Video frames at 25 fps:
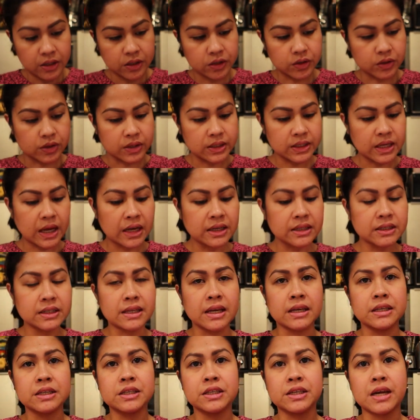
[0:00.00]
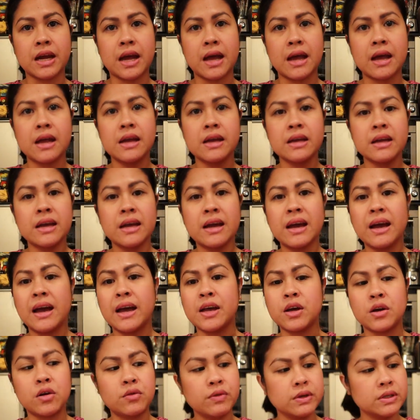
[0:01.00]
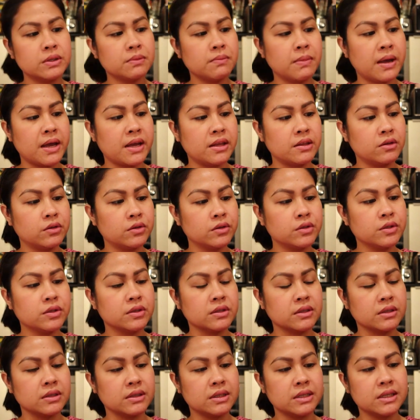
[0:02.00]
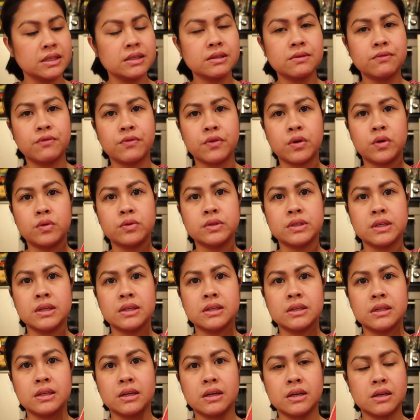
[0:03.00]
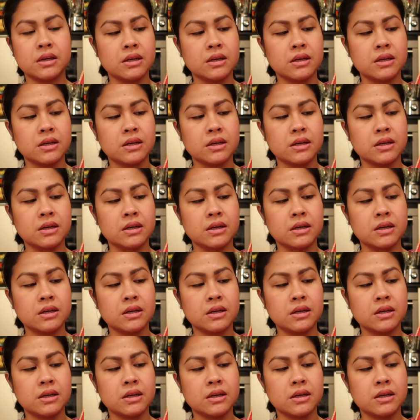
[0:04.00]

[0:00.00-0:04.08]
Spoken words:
So isang set siya. I always buy this frozen